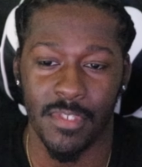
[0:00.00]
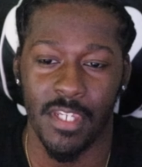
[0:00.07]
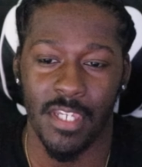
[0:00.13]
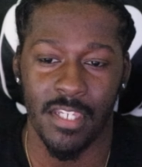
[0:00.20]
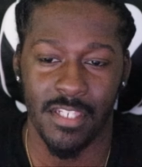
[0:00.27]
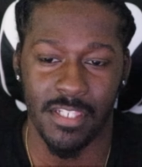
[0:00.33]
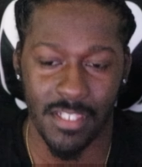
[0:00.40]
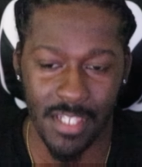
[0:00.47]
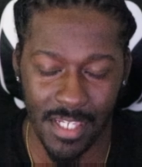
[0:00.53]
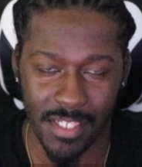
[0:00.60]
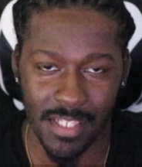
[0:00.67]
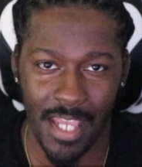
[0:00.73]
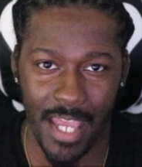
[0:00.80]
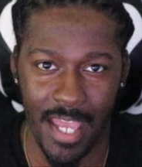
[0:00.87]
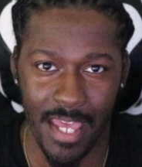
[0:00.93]

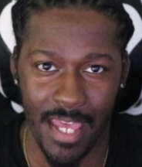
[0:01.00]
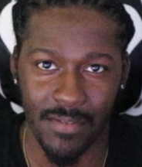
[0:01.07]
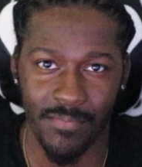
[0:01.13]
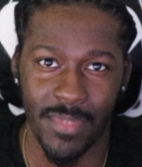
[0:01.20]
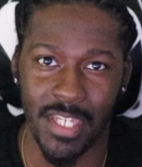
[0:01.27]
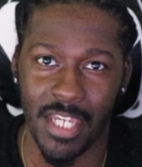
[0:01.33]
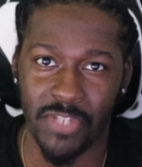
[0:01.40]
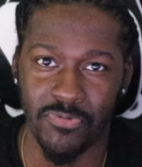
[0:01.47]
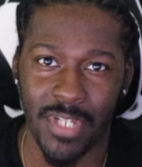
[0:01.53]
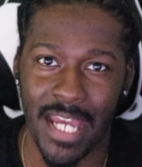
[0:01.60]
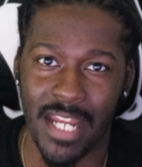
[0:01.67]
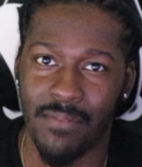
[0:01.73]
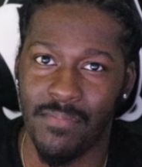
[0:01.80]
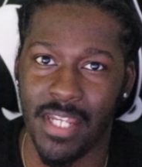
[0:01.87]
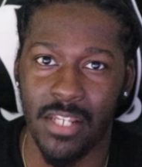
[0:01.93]
6'9", because we got to
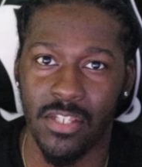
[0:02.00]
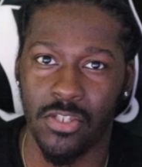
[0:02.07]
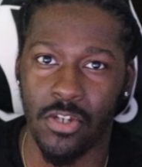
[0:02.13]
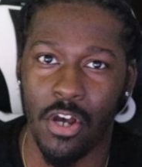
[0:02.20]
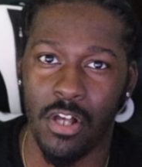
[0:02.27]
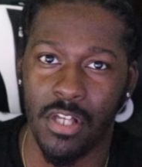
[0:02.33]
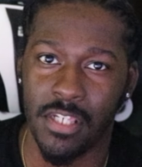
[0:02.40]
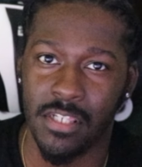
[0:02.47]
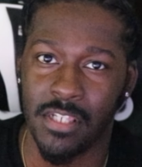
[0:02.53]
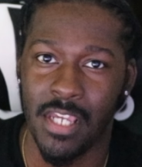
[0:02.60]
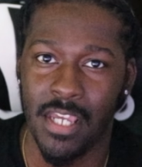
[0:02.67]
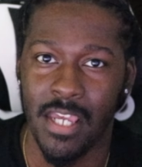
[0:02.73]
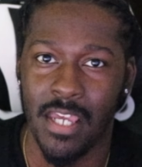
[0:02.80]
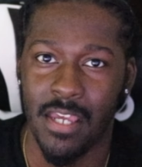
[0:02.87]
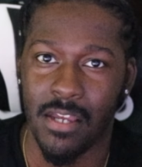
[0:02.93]
be the tallest
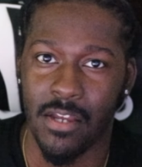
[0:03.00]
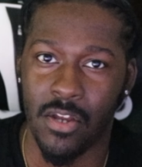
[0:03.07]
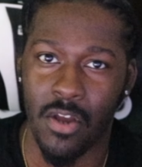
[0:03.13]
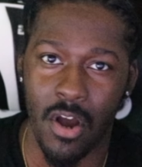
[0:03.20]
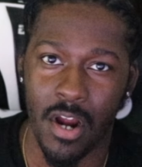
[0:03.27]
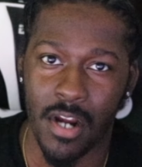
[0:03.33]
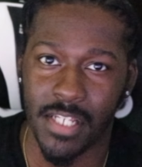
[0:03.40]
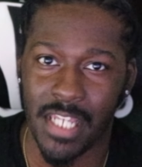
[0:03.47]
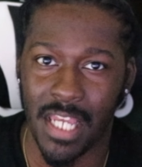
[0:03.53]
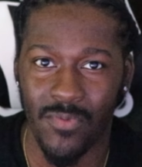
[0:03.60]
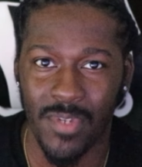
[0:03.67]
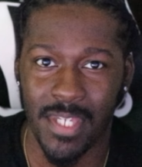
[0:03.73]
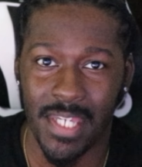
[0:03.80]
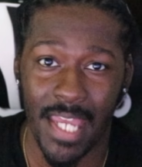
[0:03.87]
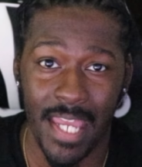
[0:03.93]
guard that we
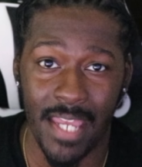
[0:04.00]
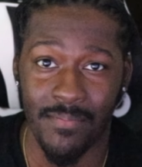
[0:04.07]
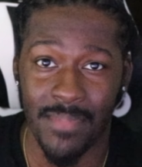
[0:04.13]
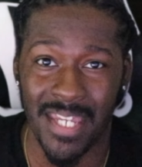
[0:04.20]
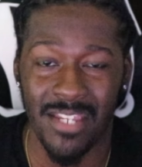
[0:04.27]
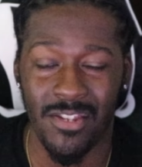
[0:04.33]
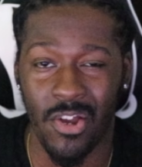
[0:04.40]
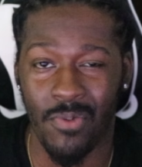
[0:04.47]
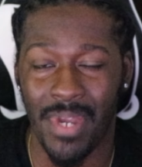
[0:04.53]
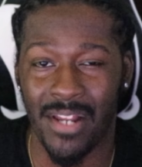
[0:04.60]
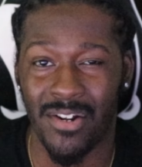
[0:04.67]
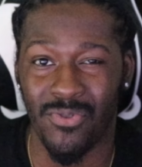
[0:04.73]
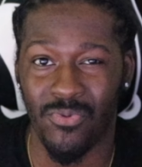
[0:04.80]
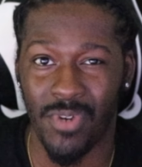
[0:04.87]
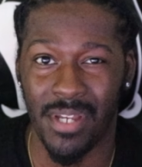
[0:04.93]
can be, no matter
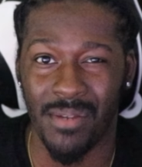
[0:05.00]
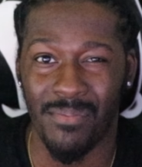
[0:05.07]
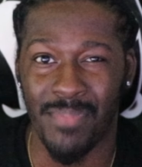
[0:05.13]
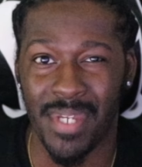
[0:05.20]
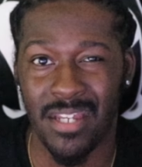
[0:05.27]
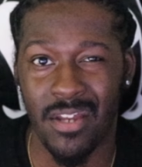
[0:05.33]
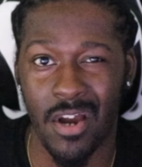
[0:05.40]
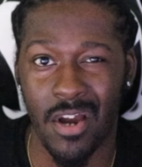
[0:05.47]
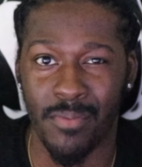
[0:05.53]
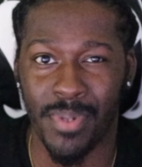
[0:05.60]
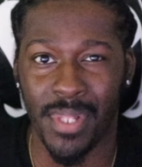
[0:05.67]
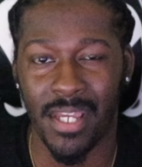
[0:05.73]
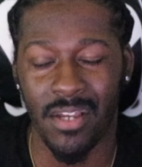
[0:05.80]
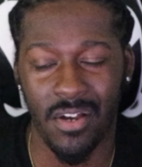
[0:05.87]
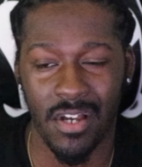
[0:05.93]
what. Big guard play
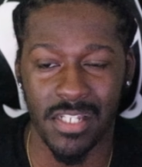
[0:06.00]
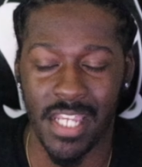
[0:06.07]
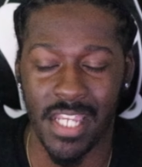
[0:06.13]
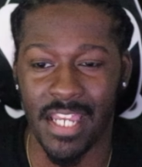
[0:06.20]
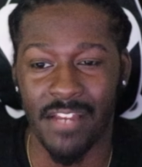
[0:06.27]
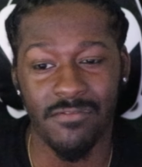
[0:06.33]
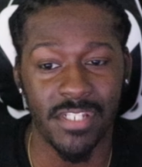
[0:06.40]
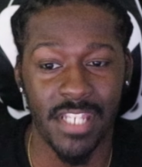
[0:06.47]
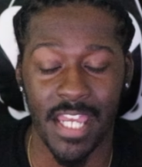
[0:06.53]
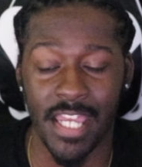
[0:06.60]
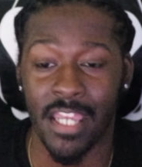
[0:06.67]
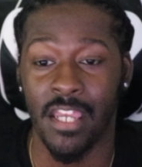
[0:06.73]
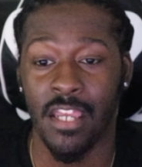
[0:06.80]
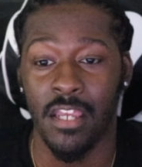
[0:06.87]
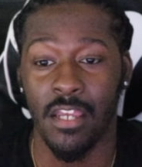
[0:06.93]
all day, every day.
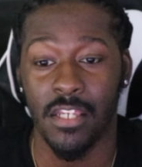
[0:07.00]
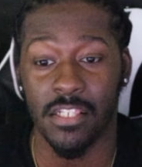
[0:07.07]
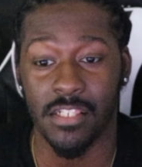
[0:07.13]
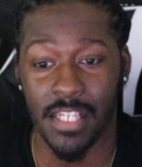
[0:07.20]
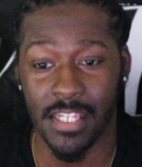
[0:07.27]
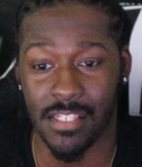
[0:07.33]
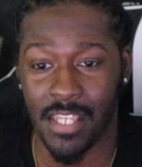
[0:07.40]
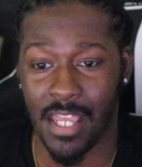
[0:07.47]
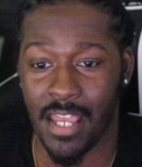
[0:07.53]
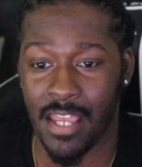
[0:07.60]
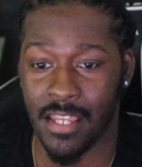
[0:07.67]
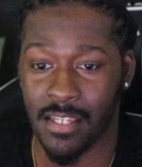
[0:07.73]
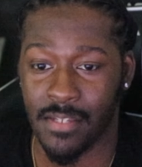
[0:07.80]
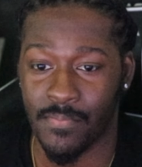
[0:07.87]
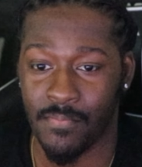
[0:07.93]
6'9".
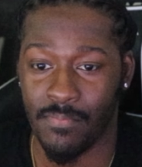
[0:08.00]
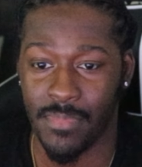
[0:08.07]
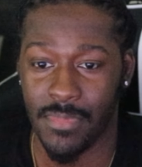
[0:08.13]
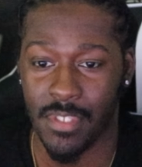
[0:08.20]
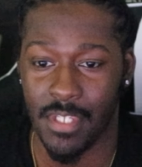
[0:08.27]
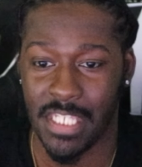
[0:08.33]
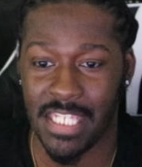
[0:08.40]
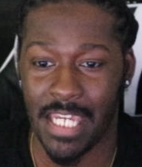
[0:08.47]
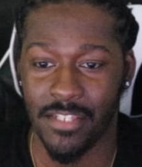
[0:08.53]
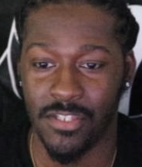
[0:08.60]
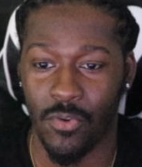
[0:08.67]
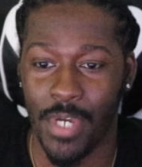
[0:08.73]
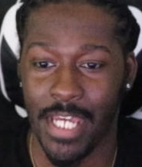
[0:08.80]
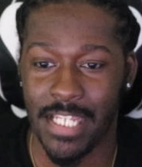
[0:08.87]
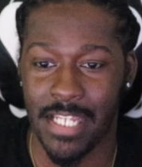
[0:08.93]
Take the
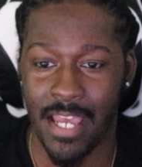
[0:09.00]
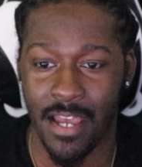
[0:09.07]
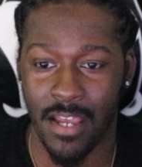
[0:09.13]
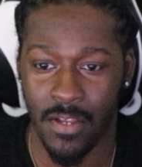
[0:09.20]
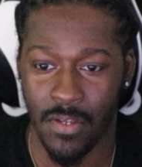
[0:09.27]
weight down.